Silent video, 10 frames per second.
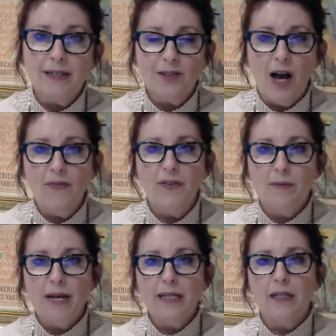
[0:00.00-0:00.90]
To soften
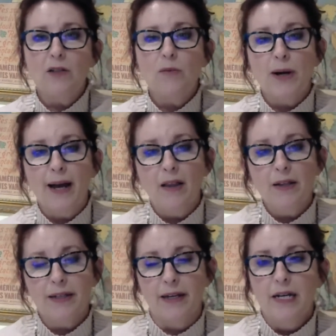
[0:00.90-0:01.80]
it, make it a little more
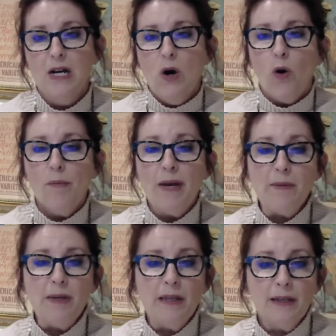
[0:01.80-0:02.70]
elegant. Or
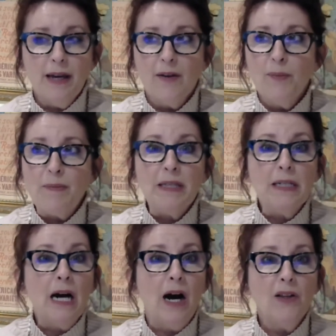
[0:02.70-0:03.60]
maybe the, maybe the
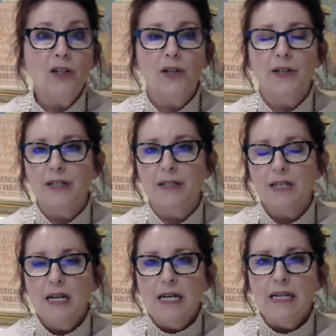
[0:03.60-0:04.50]
color is,
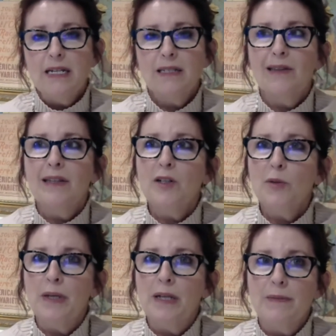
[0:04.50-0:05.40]
is a little
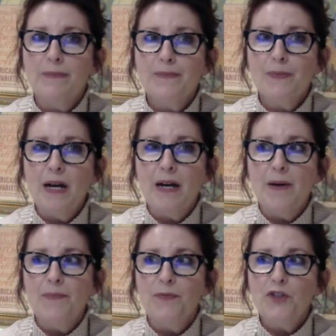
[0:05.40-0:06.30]
bit
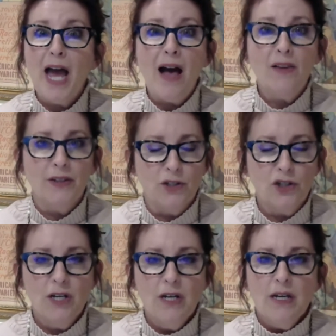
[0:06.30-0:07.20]
um,
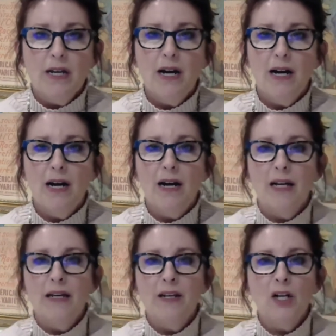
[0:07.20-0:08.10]
challenged. Uh,
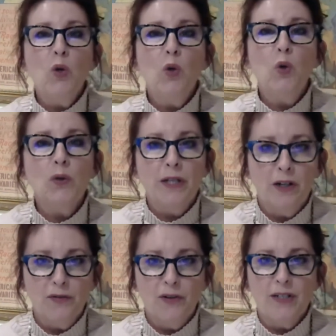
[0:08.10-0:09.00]
in a cool
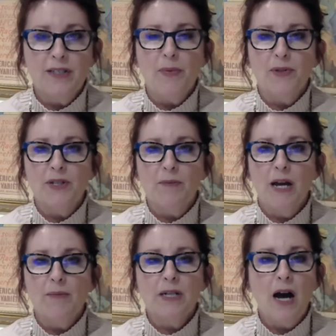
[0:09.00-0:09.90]
year, for example,
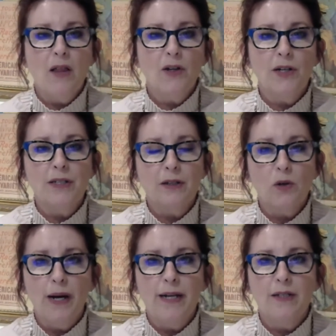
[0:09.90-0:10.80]
sometimes color isn't
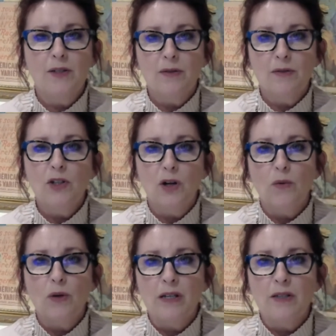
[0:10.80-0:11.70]
quite as you
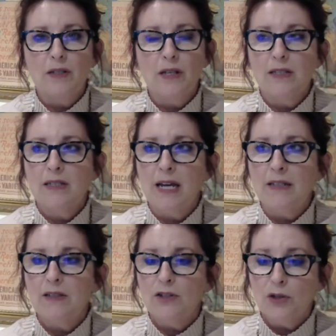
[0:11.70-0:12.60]
know as as
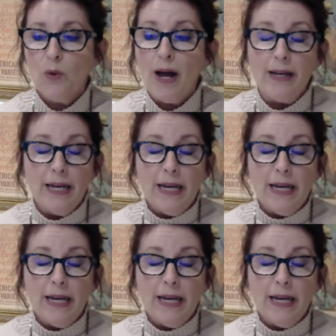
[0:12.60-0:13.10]
dense as you'd want,